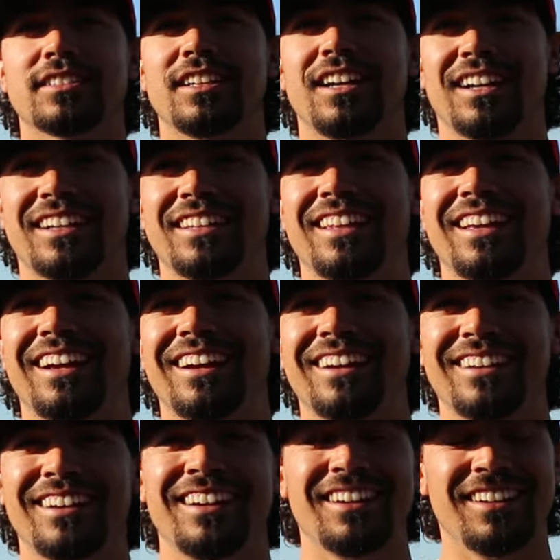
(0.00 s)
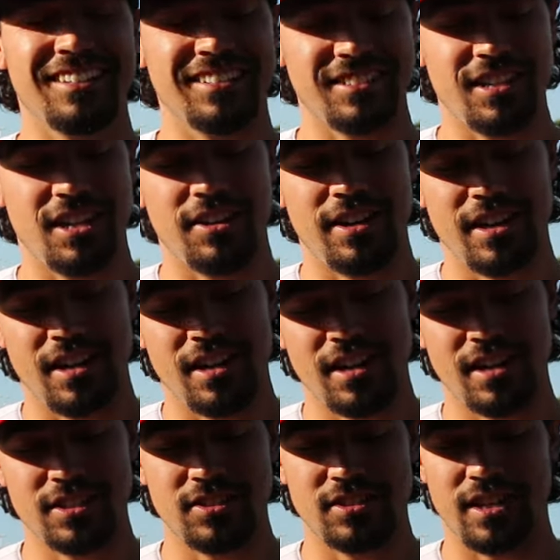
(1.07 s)
stuck in there. Yeah. So uh,
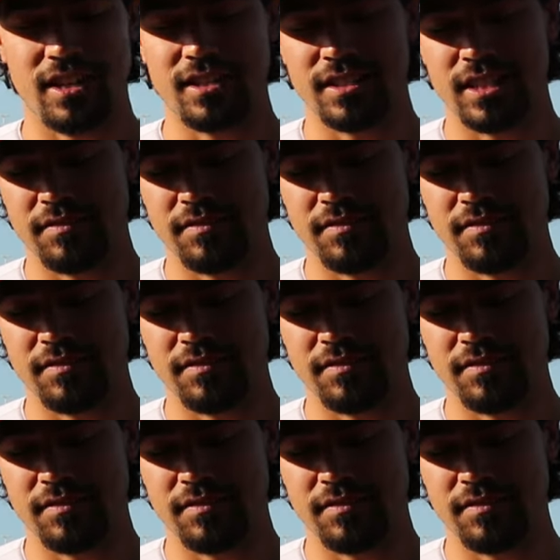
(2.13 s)
I decided to